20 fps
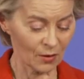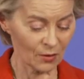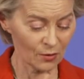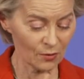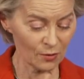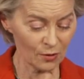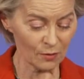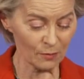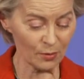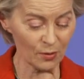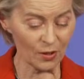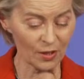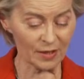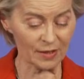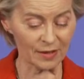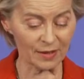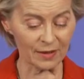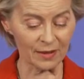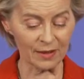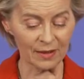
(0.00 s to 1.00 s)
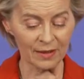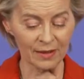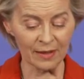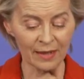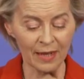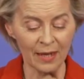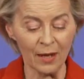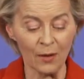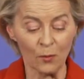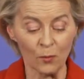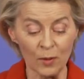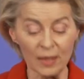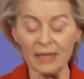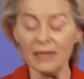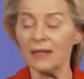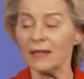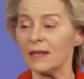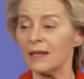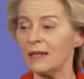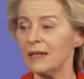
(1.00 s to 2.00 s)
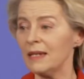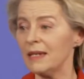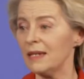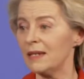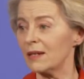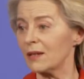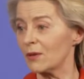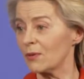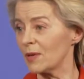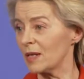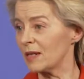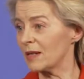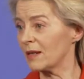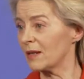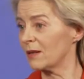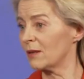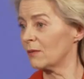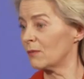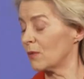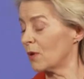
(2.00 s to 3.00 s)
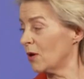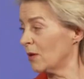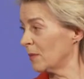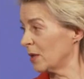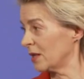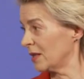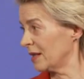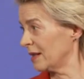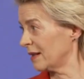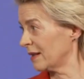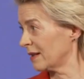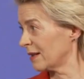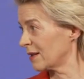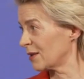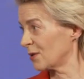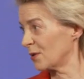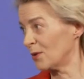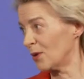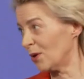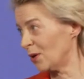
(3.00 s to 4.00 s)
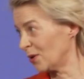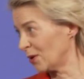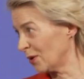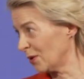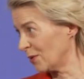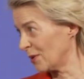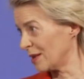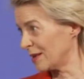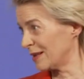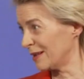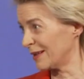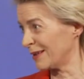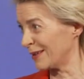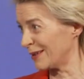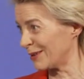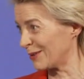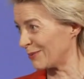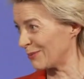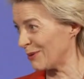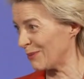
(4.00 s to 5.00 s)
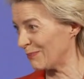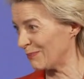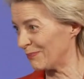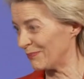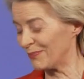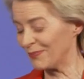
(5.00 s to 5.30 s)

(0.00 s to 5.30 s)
Third point, we need critical raw materials. You all know it here in this room.